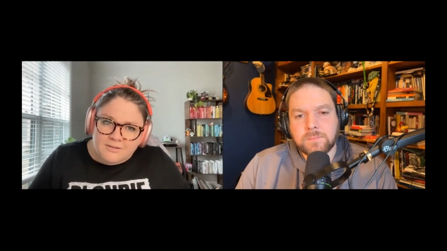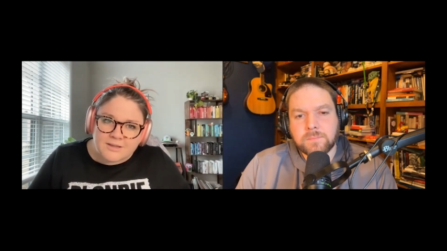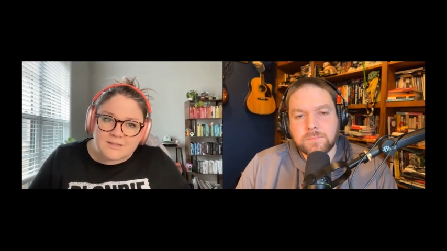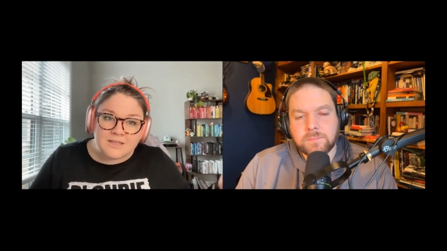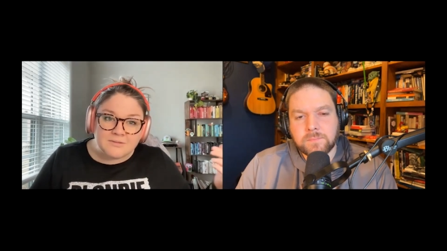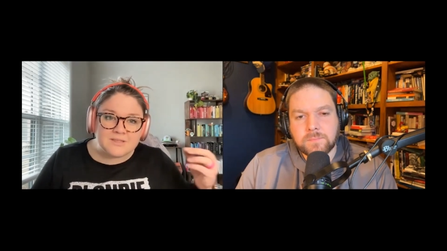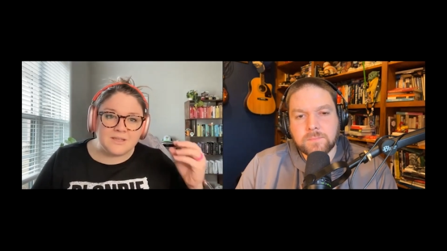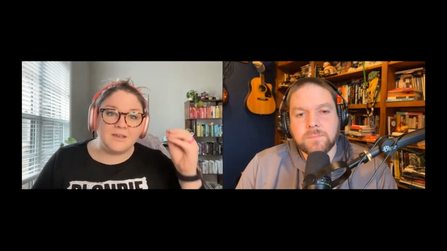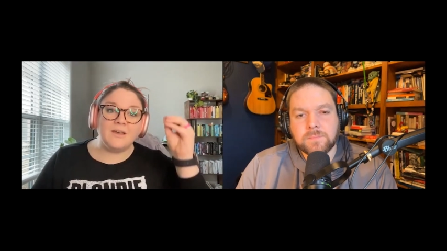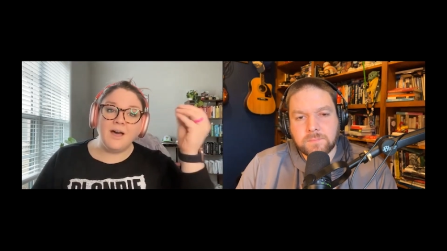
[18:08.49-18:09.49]
Speaker 1: Because he was
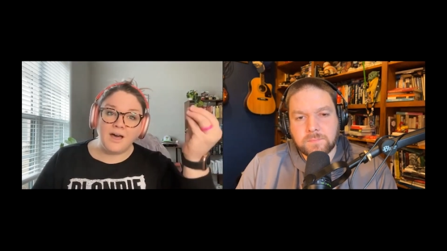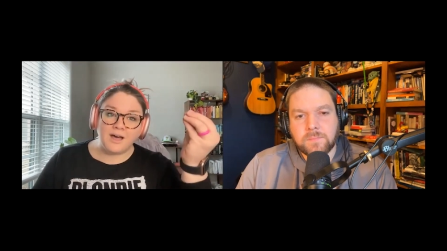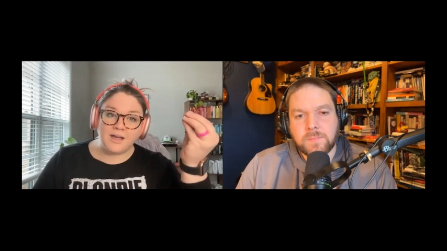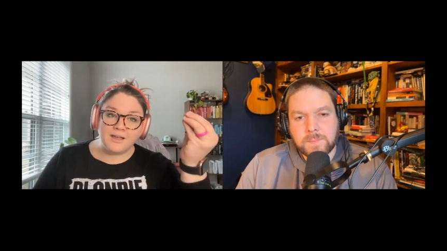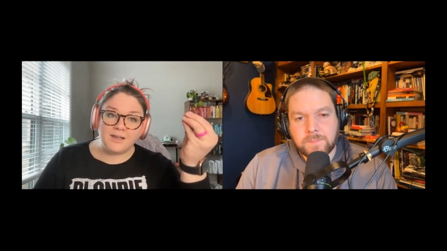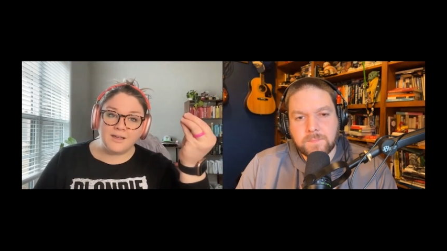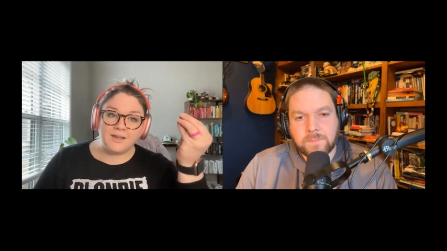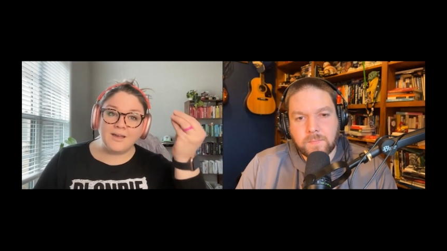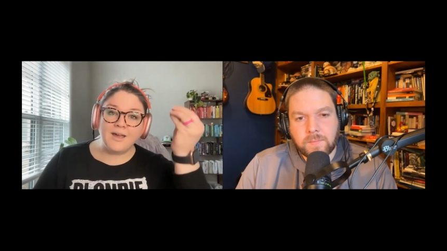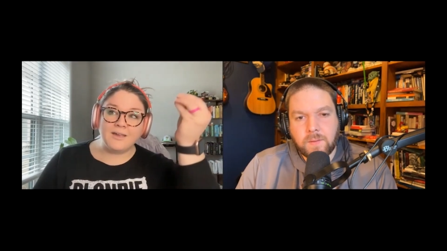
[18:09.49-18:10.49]
thinking, ah,
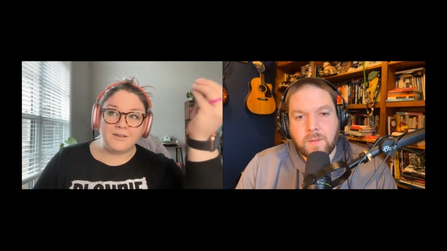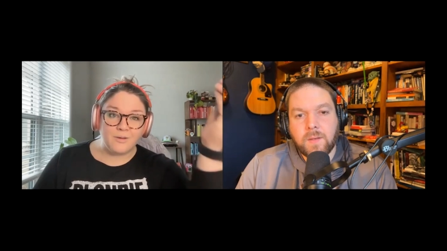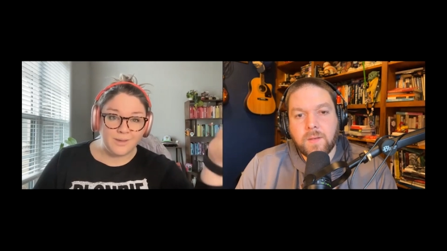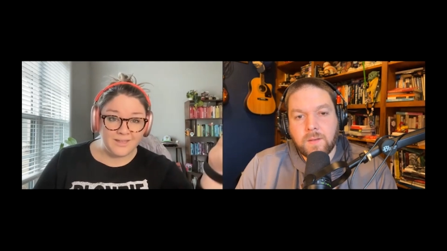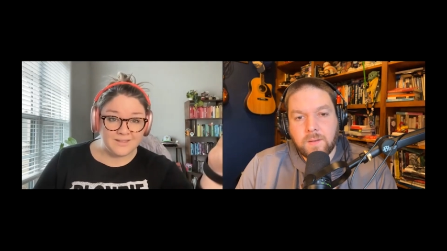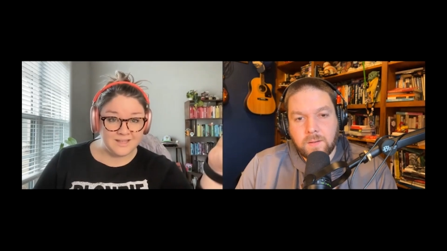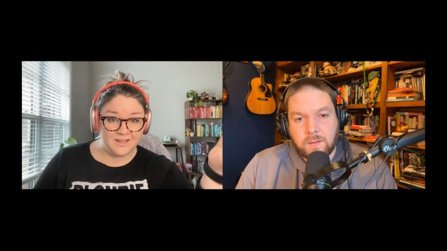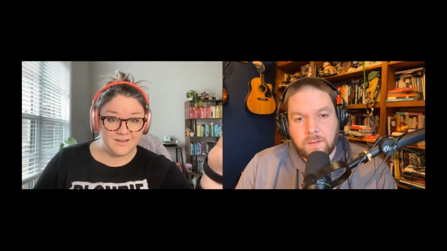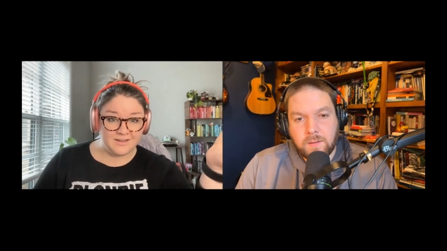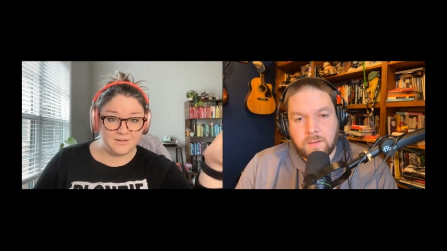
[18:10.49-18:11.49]
I could go get
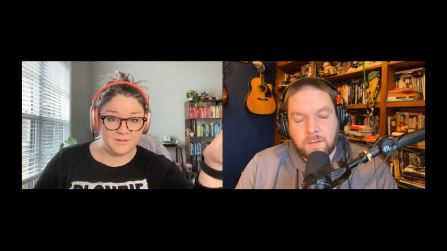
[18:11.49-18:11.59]
said